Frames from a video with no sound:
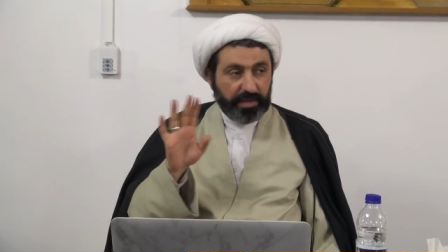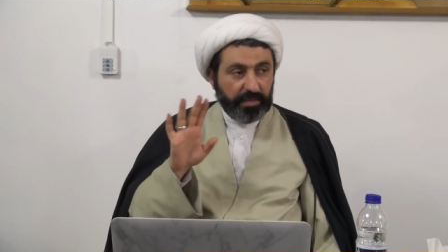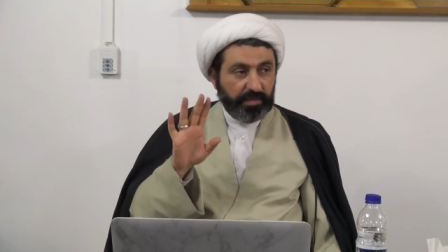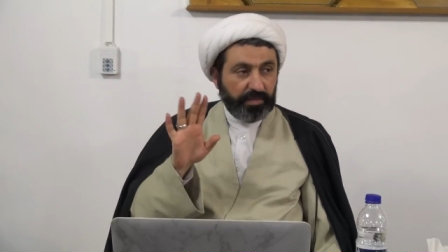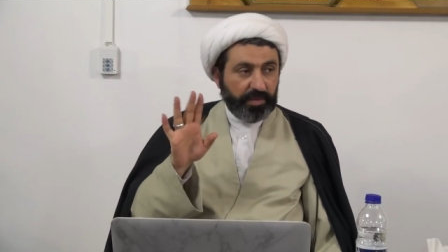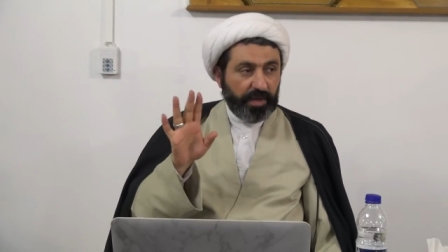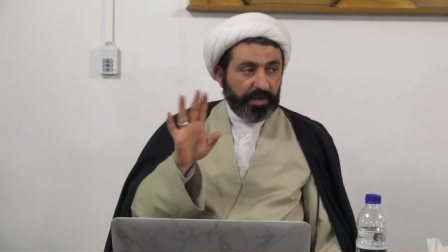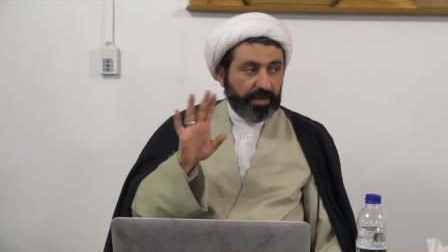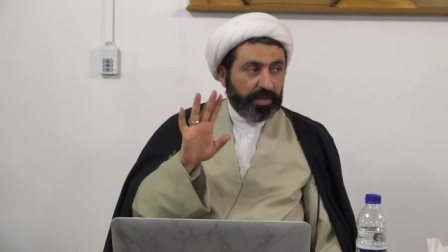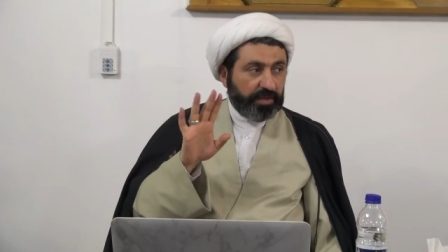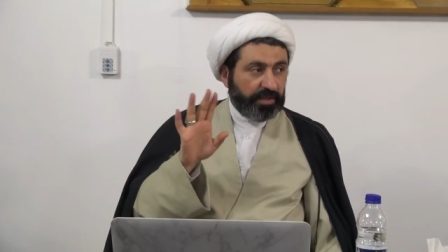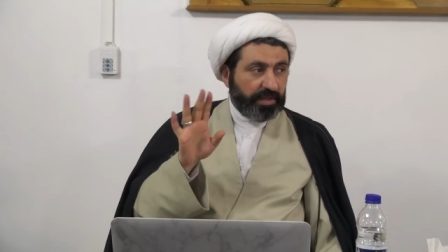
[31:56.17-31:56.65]

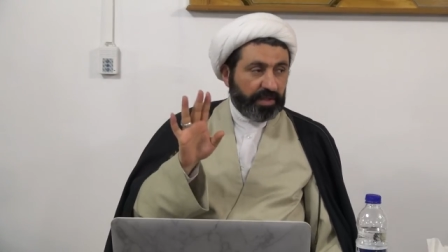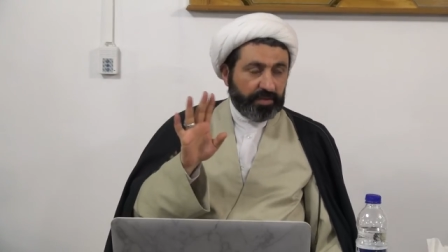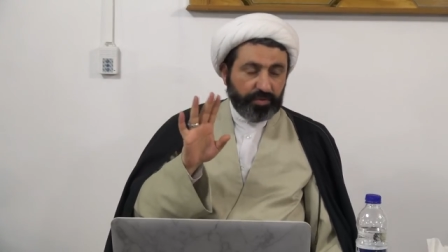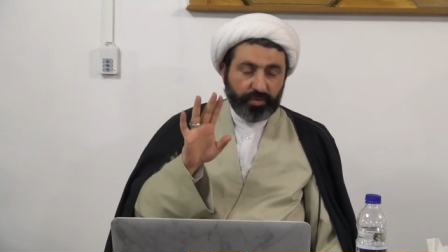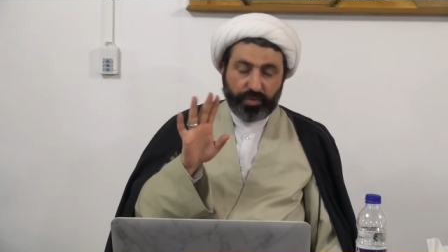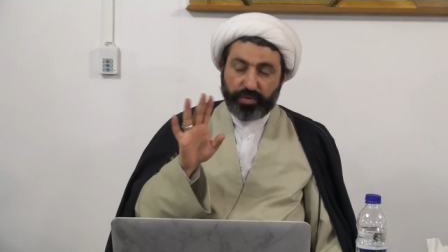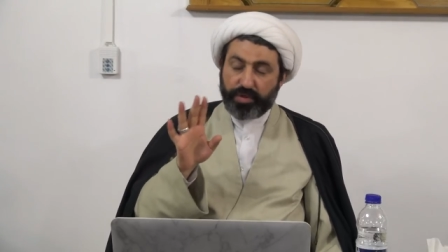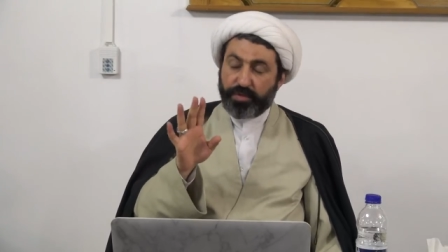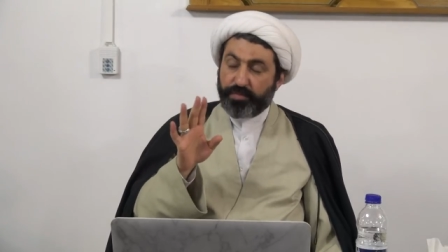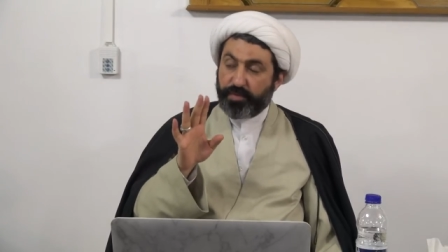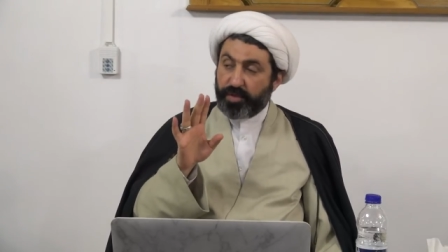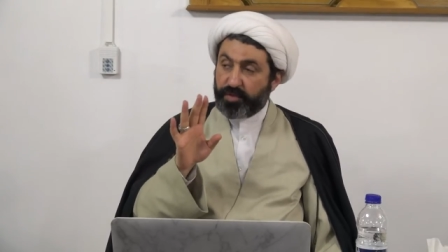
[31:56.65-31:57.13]
we are not yet
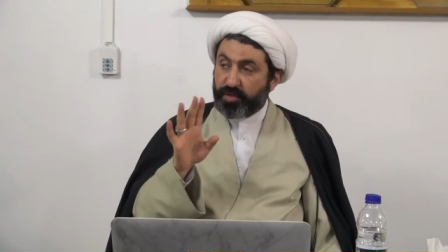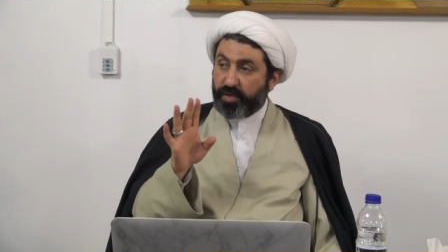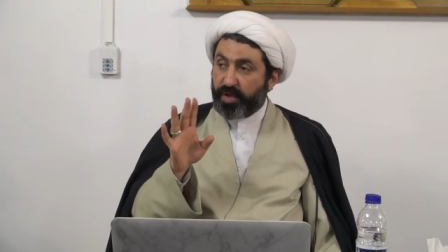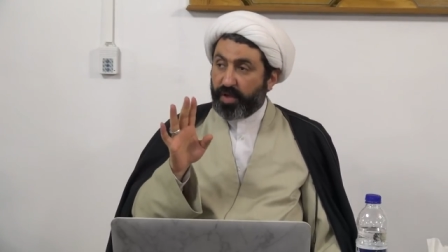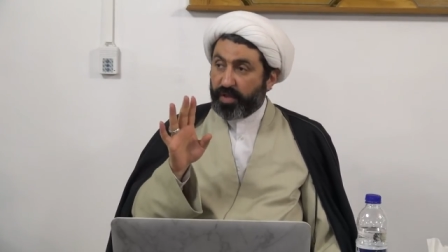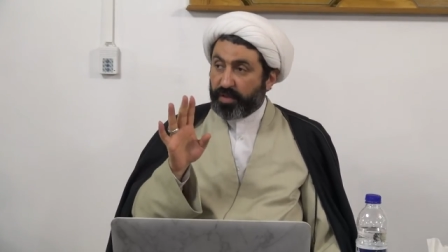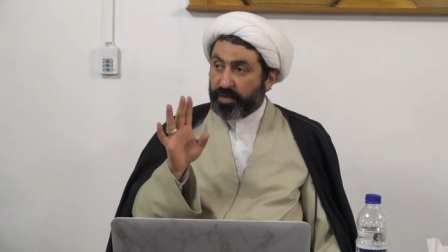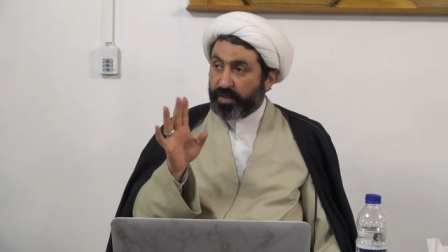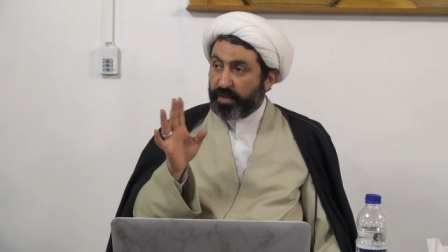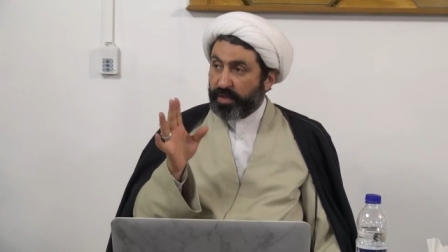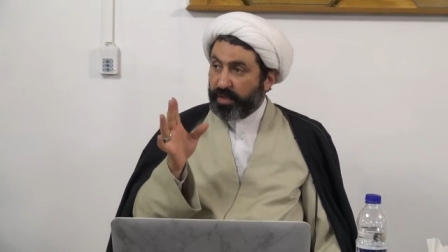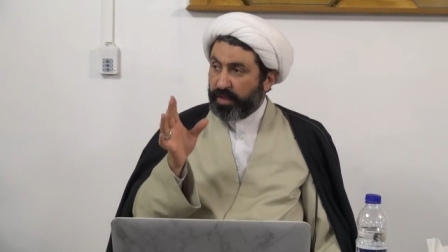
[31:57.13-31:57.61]
talking about
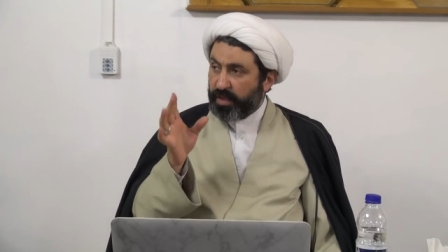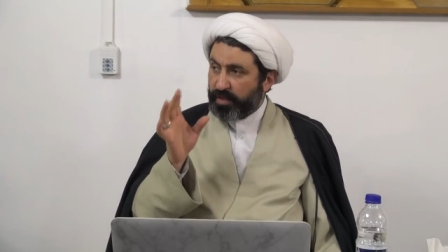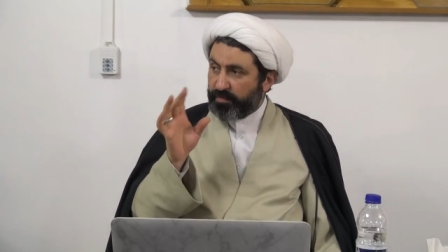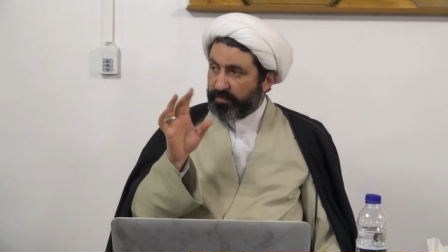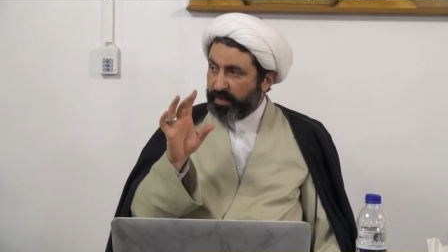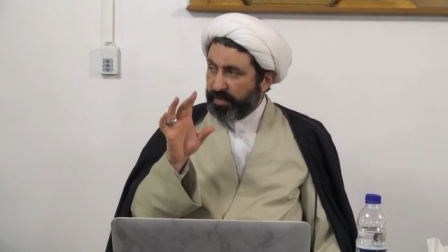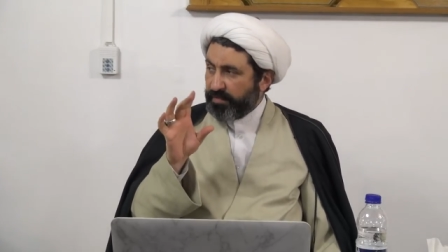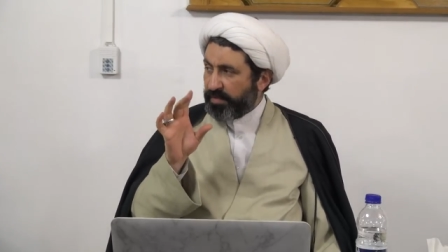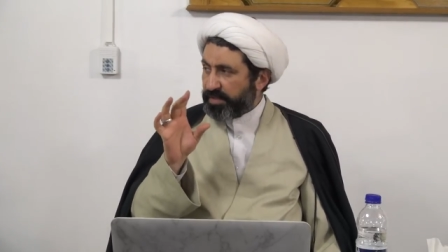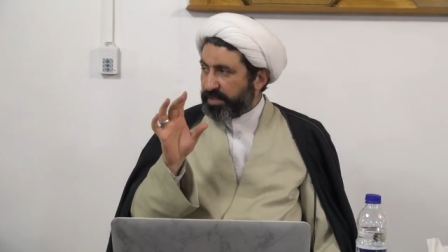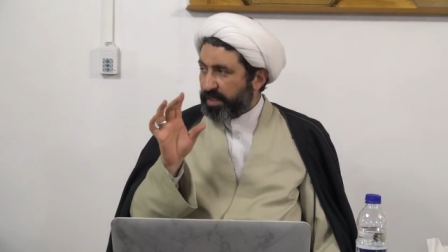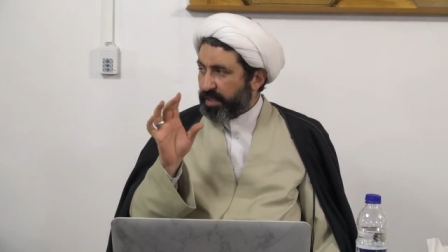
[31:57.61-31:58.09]
God
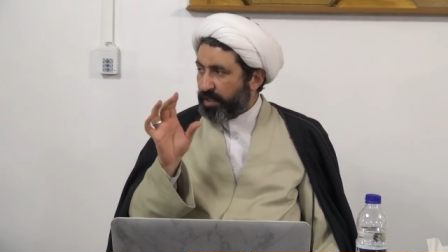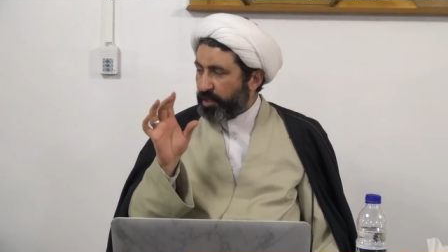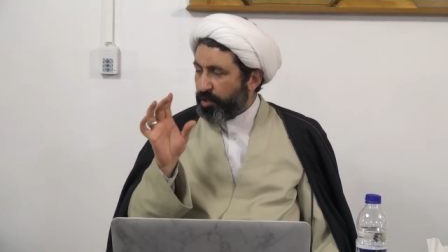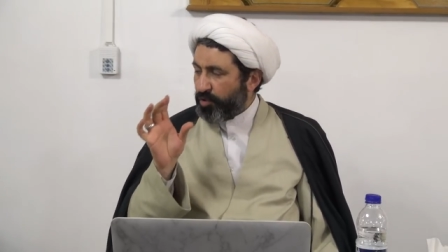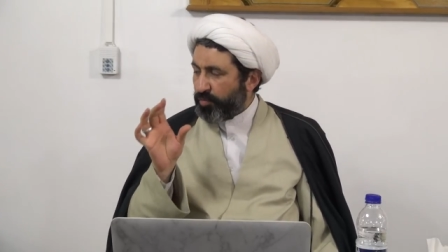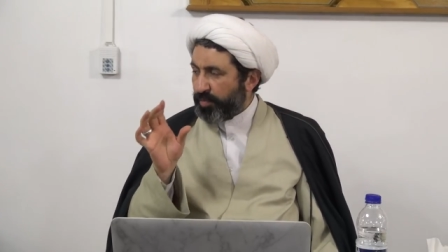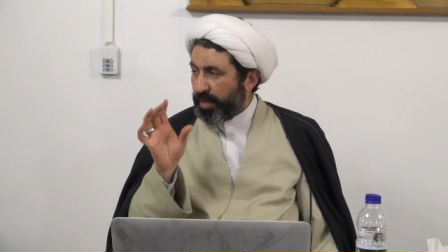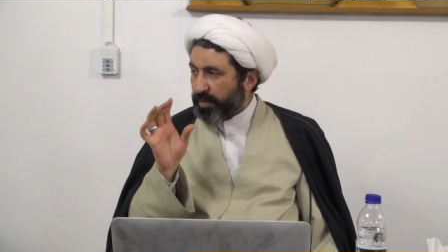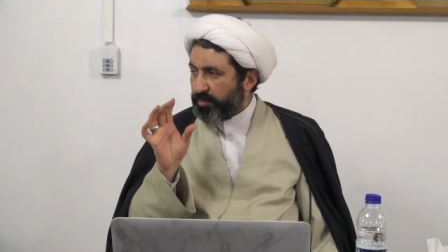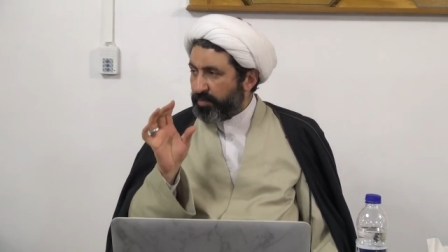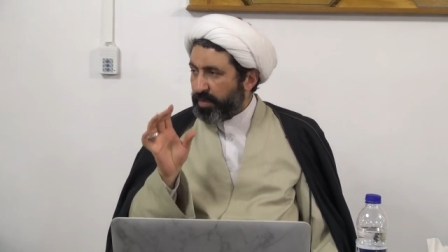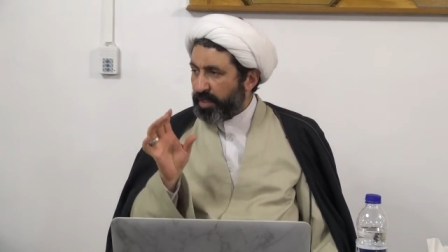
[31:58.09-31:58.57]
when we say
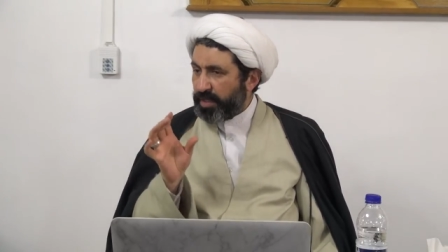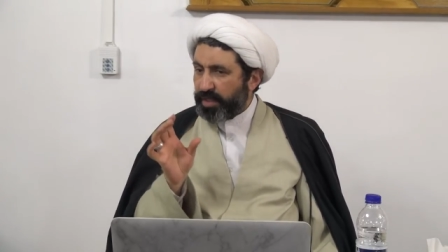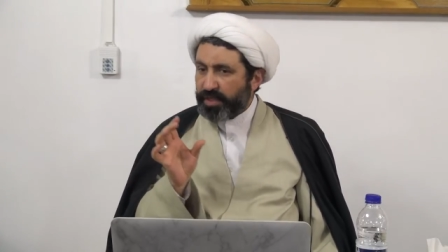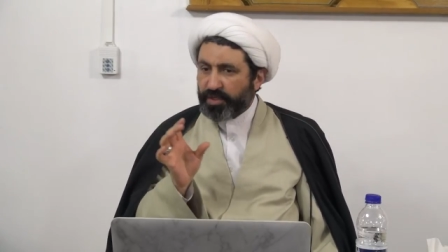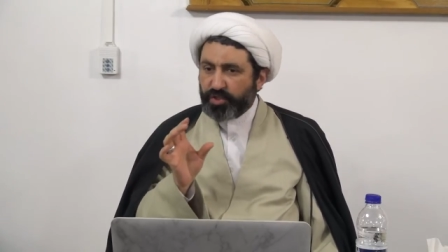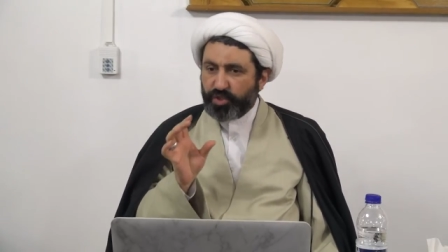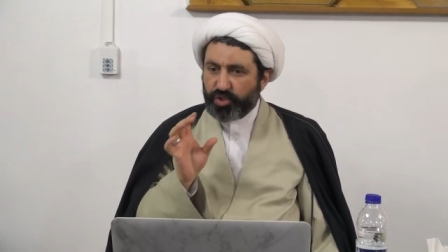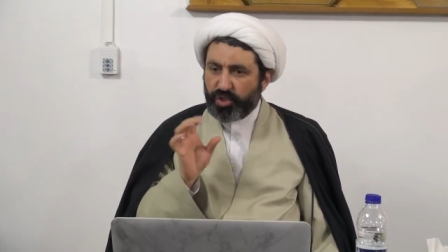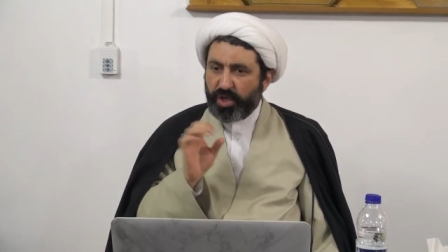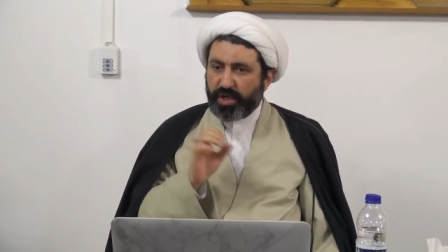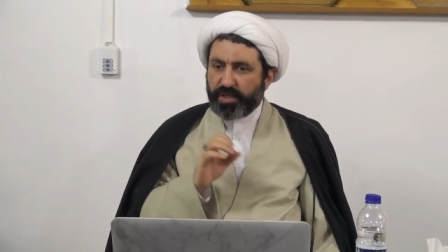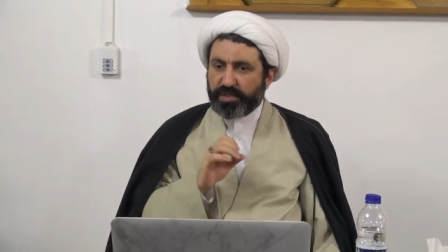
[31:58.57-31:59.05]
human being
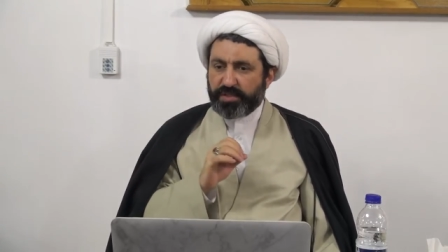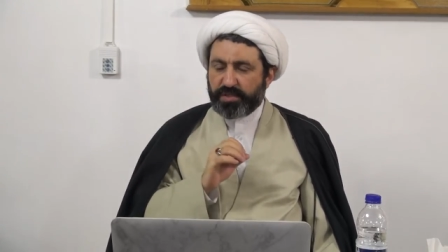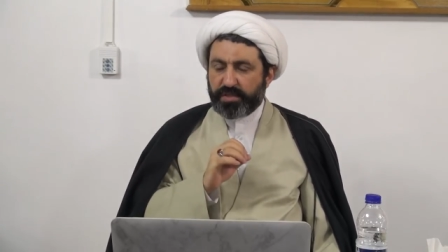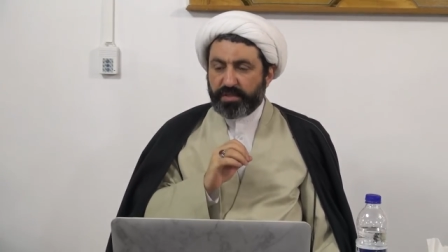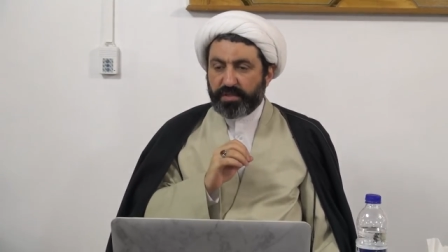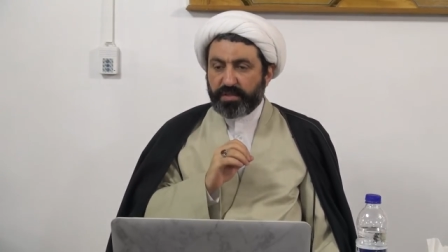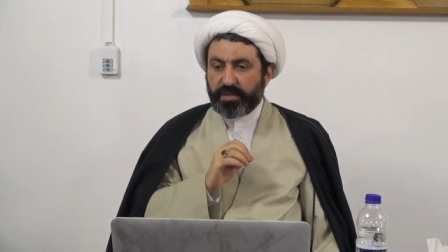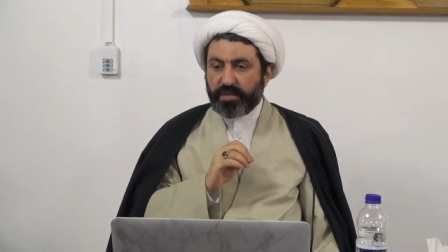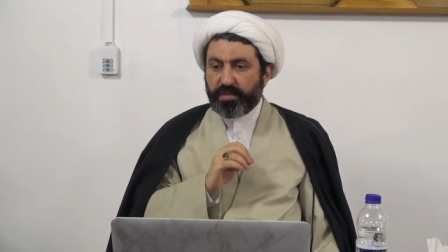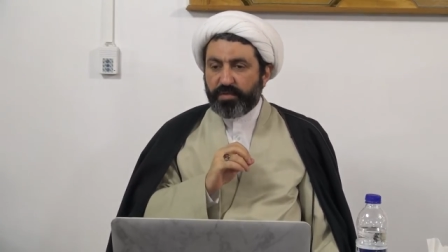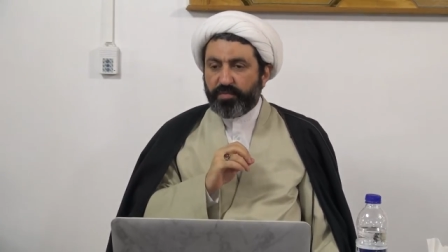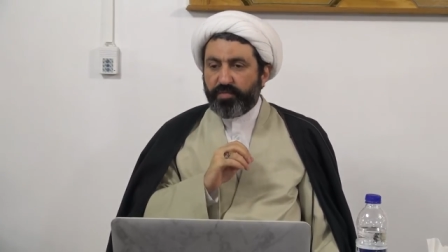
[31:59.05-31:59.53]
is just
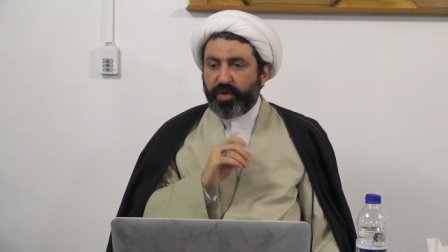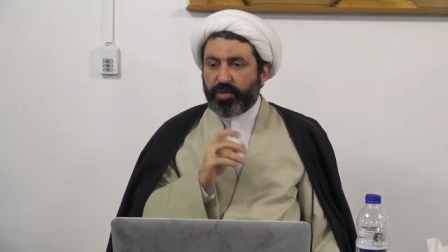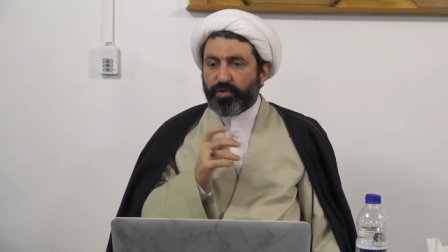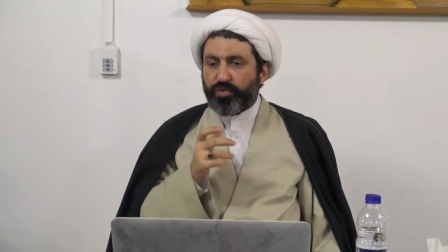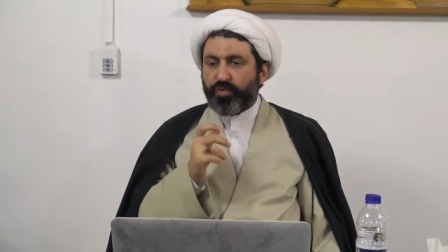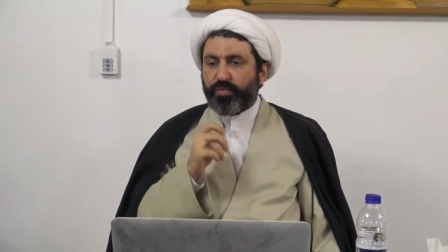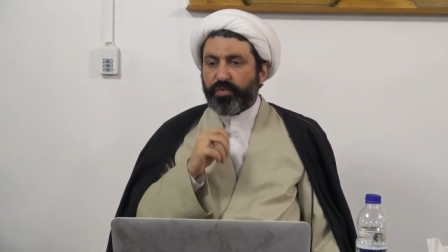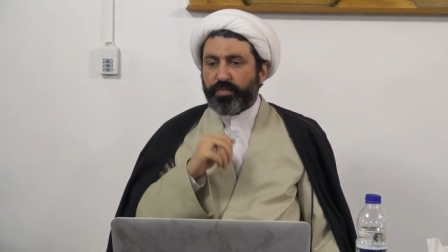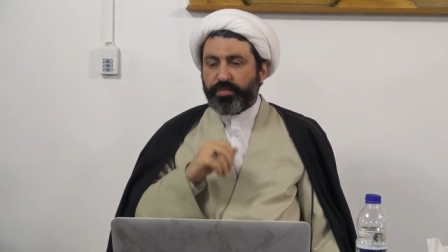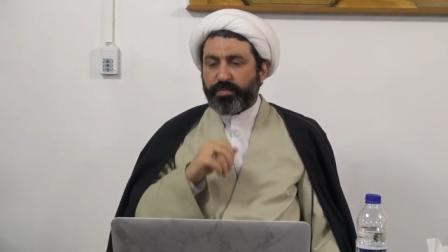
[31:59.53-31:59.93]
what do we